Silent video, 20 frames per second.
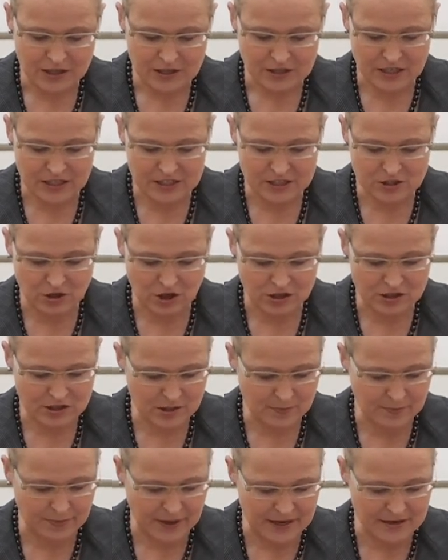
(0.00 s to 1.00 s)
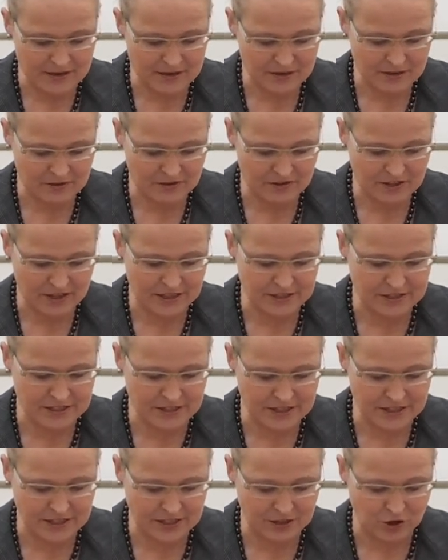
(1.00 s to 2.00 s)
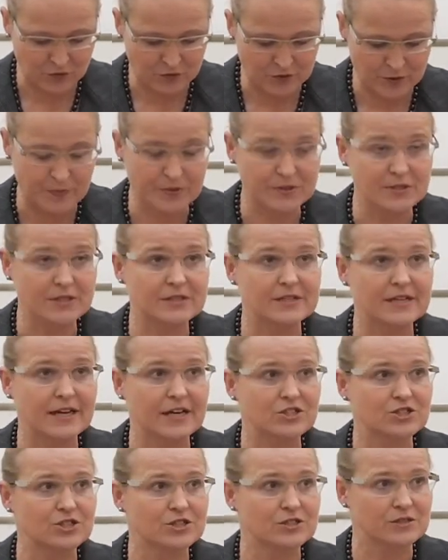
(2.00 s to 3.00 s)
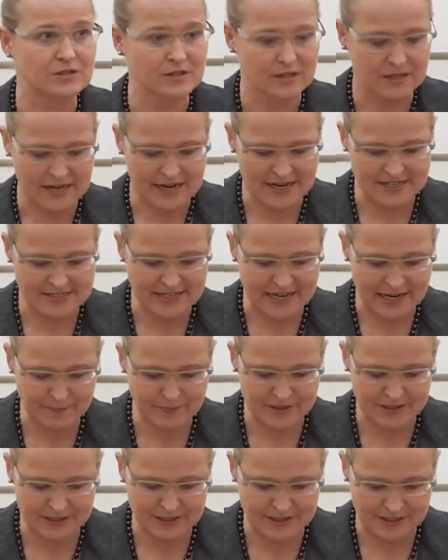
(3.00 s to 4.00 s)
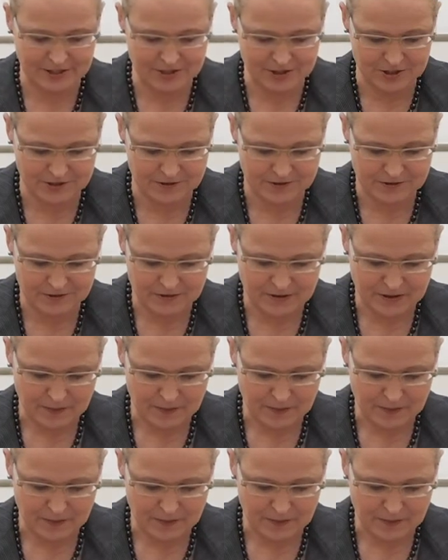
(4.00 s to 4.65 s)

does not abandon the idea of representation as application,